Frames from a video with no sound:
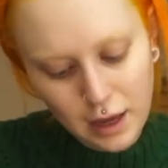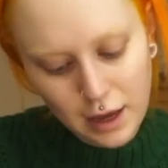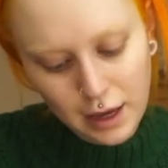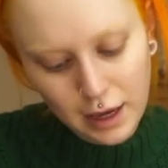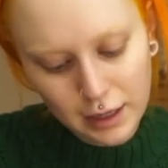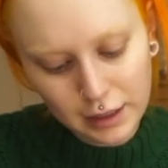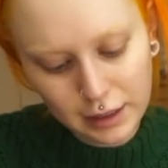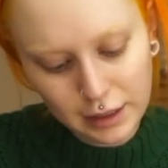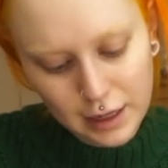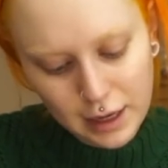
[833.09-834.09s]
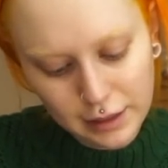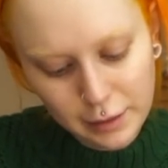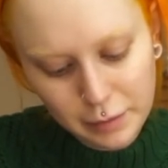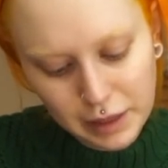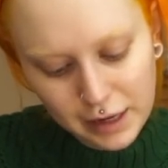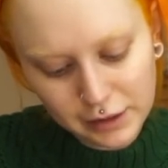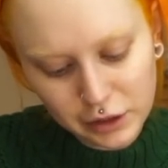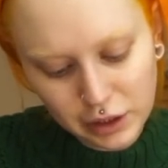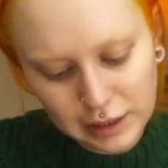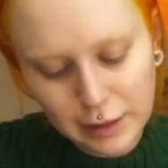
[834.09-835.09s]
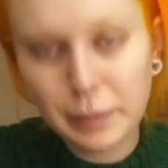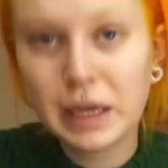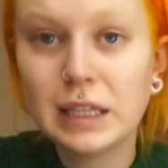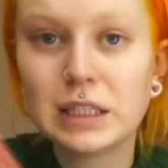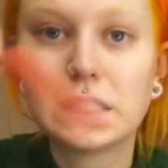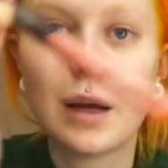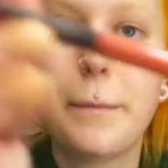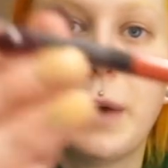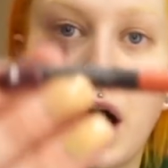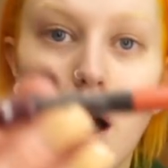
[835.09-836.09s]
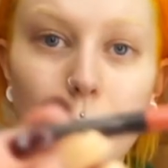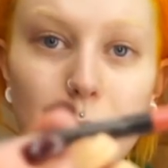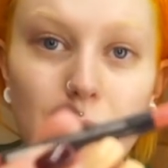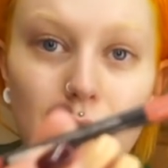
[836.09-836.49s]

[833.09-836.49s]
A lip liner in Peach Pop,